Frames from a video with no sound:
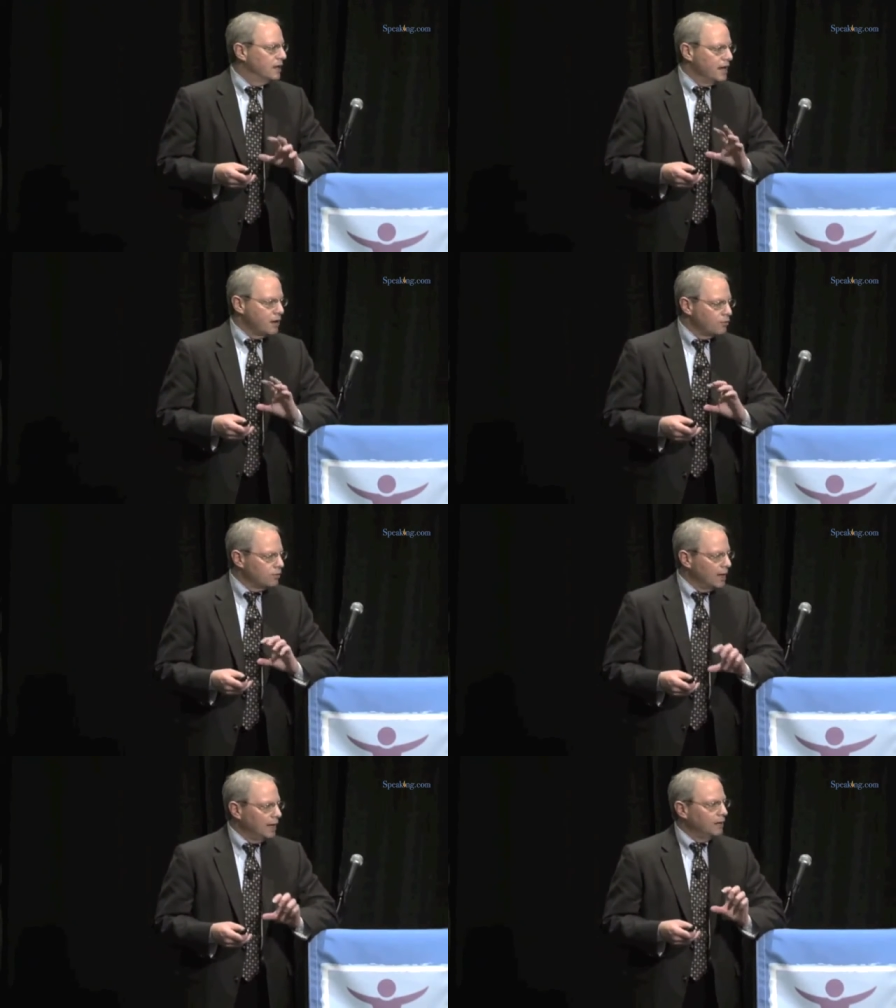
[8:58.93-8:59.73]
in a
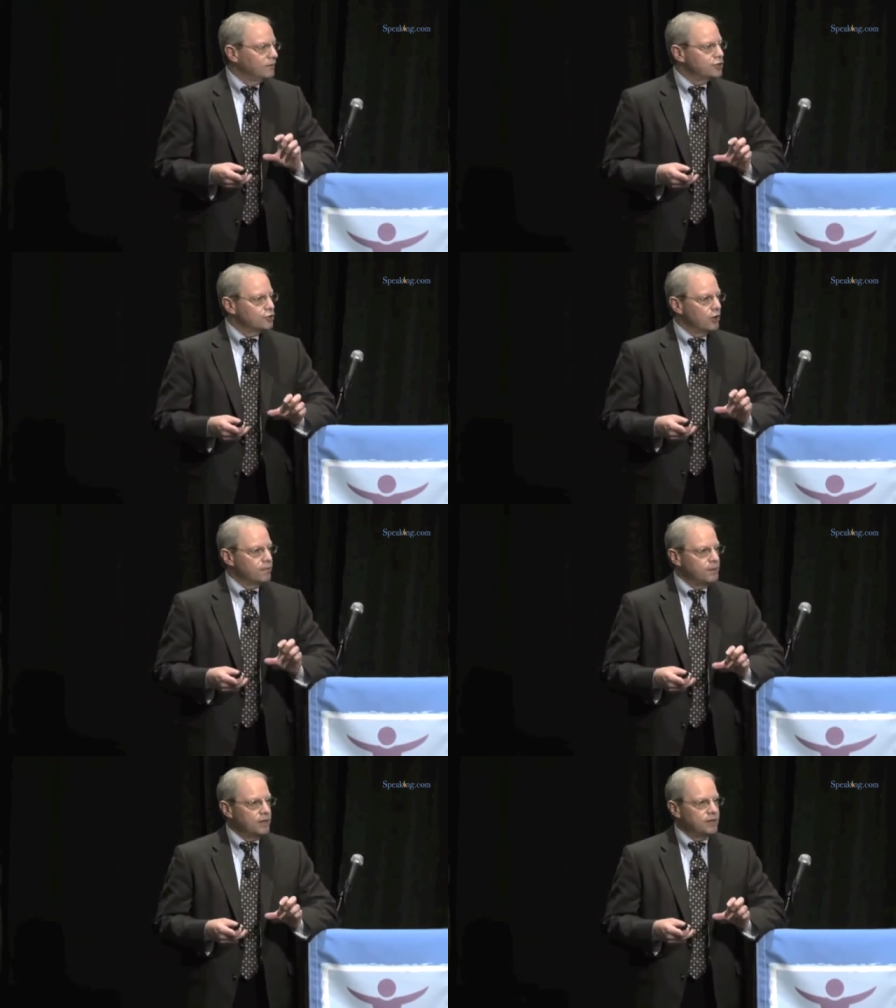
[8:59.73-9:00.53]
relatively
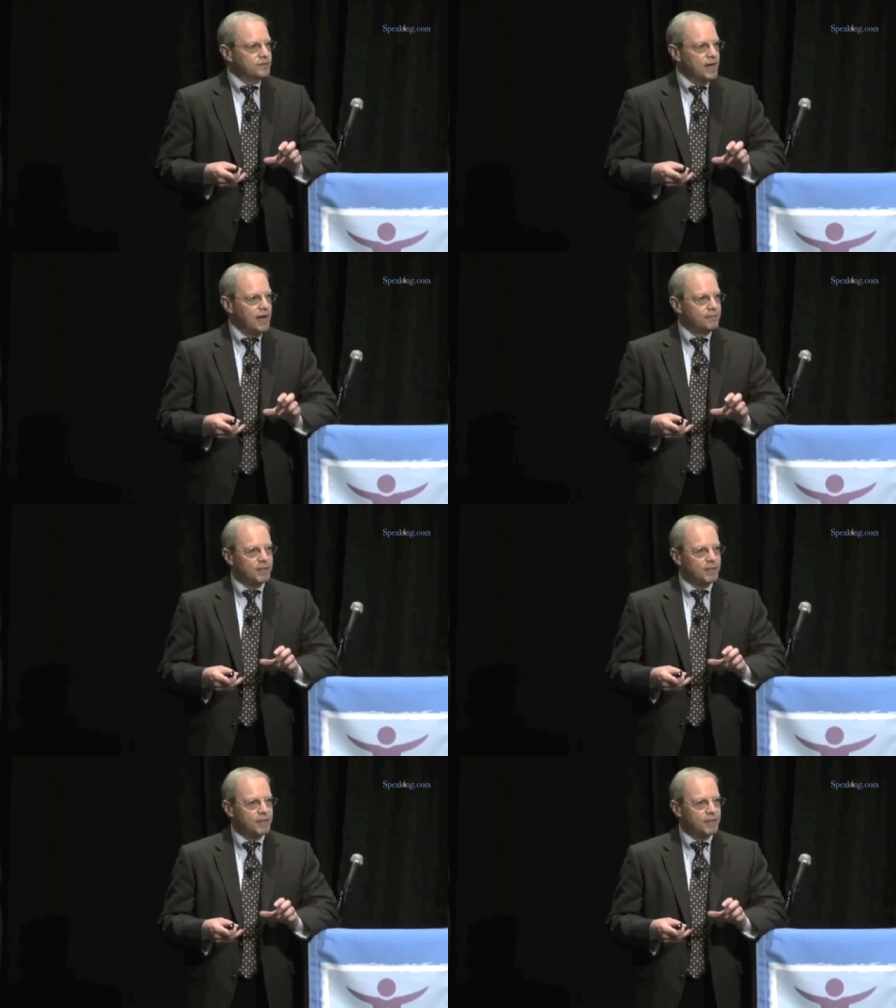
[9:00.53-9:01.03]
short period of time.